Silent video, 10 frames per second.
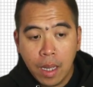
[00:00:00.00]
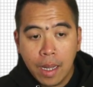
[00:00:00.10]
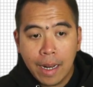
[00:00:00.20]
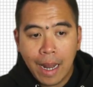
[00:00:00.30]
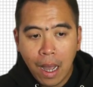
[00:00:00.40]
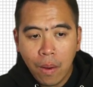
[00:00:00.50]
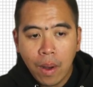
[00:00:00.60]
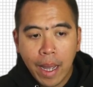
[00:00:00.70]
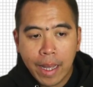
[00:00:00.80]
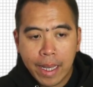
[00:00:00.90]
Now
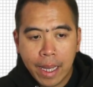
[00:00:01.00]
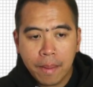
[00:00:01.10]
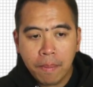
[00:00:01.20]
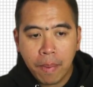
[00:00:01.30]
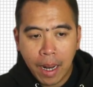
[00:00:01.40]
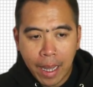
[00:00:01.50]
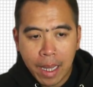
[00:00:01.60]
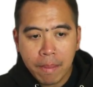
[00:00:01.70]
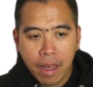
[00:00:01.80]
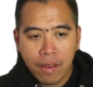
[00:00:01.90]
I can
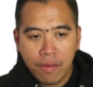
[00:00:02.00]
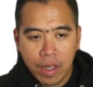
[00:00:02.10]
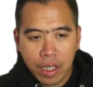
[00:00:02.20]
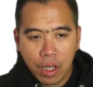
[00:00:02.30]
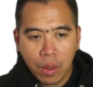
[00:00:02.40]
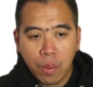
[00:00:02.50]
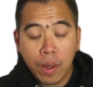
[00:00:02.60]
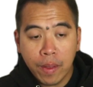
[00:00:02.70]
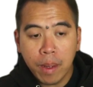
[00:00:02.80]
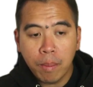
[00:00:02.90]
play my video
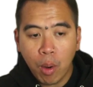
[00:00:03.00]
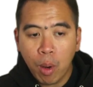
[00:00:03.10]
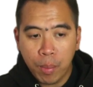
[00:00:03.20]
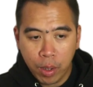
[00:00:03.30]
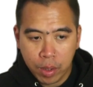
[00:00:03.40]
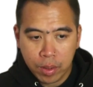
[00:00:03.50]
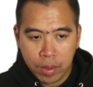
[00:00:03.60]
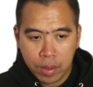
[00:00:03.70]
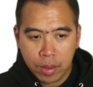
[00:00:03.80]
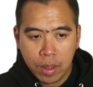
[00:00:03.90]
within PAW
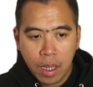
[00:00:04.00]
books.